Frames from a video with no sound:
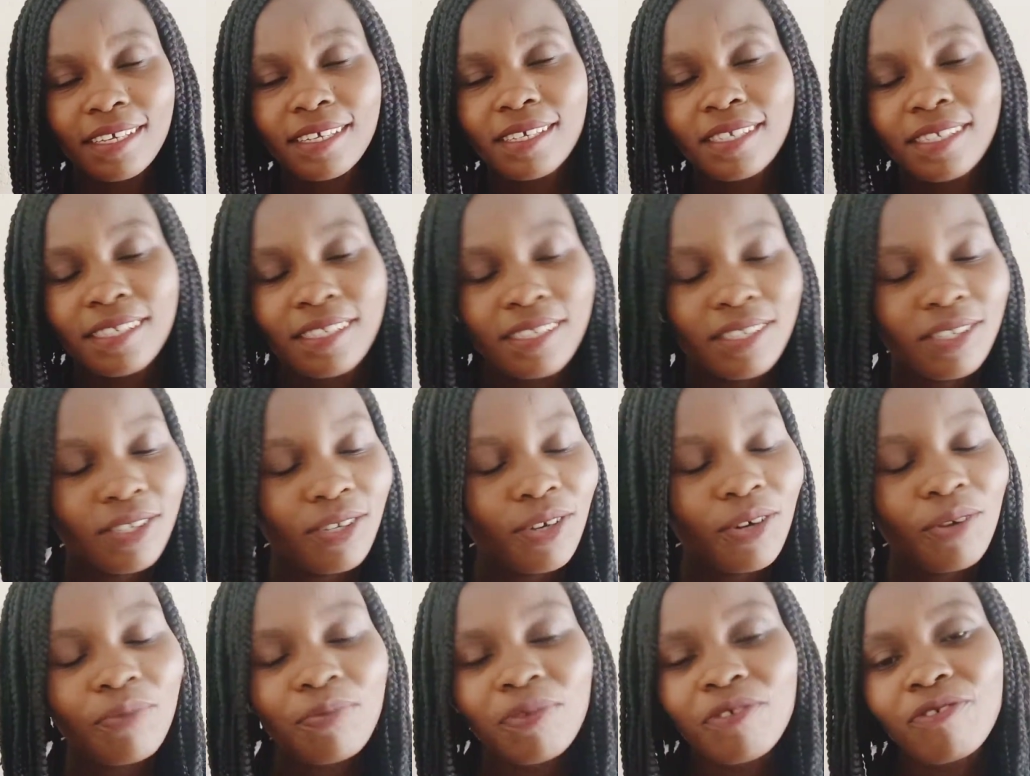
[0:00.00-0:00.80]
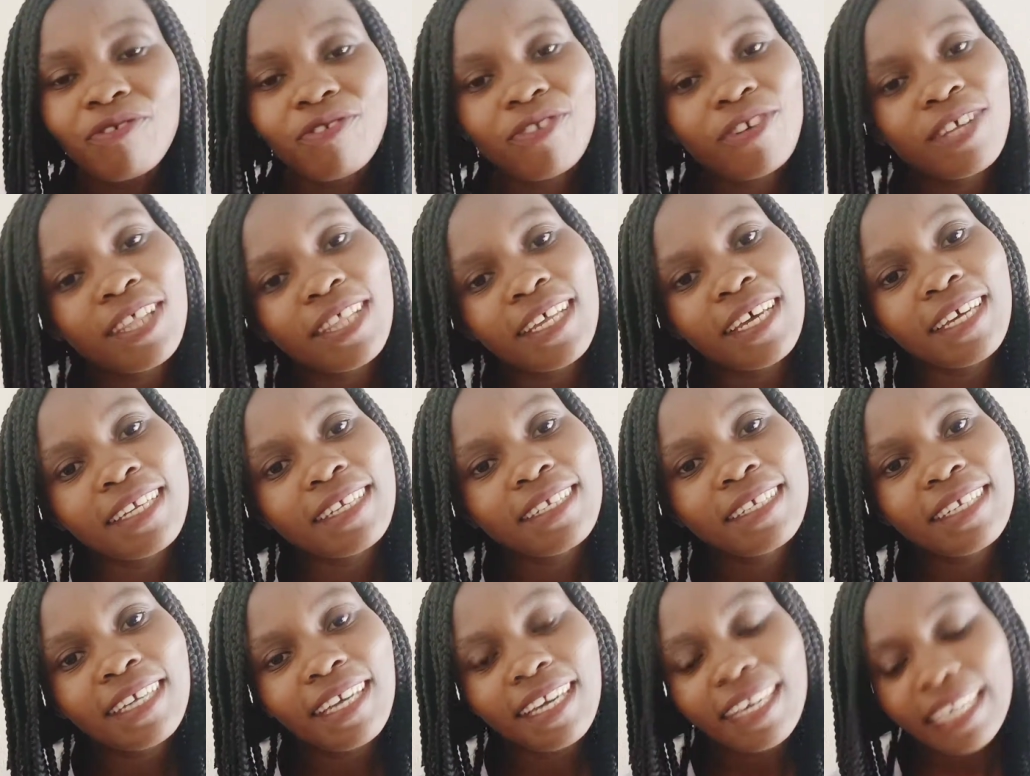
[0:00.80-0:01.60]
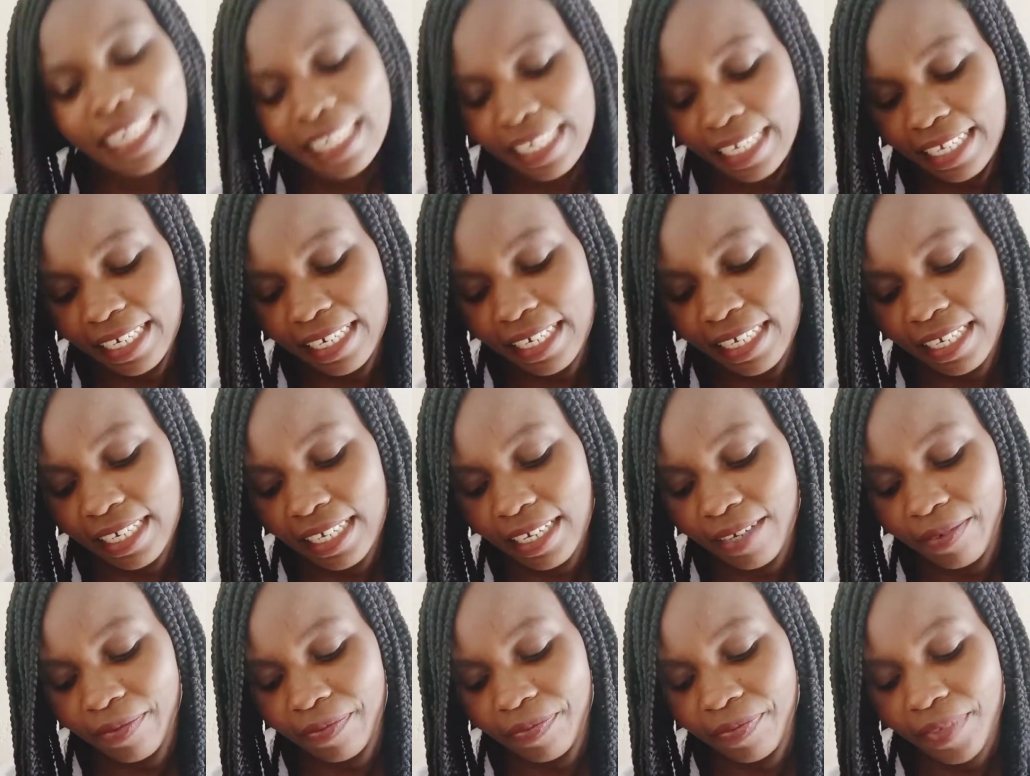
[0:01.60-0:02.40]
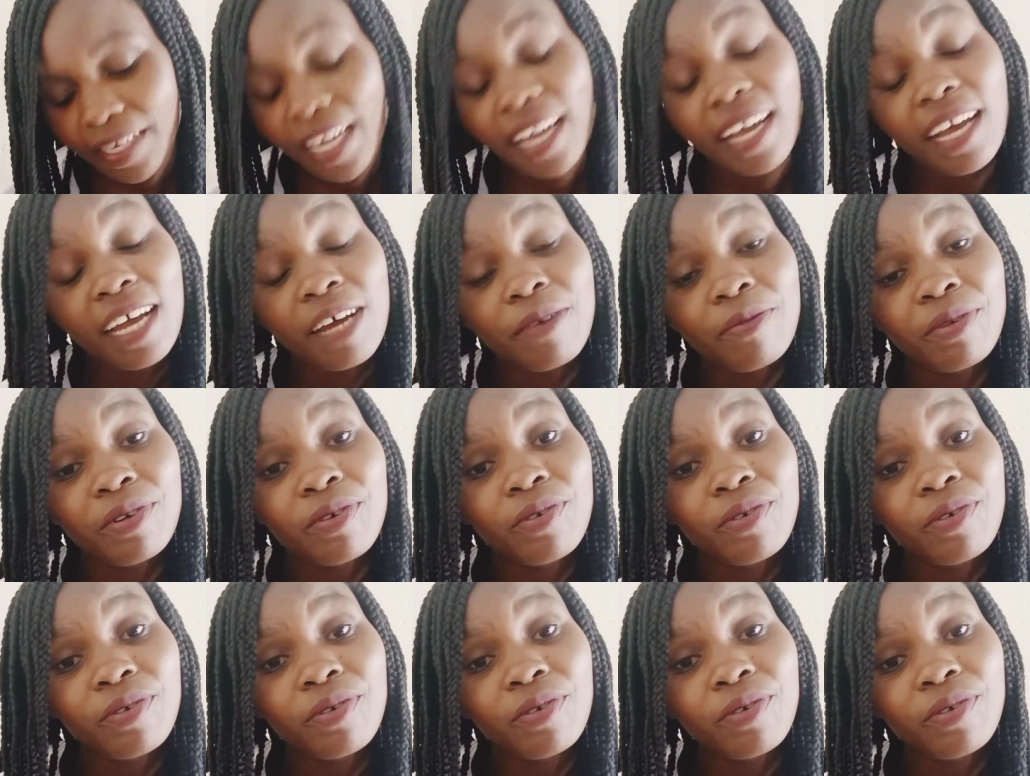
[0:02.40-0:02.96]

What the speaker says: So before that, kindly, I'm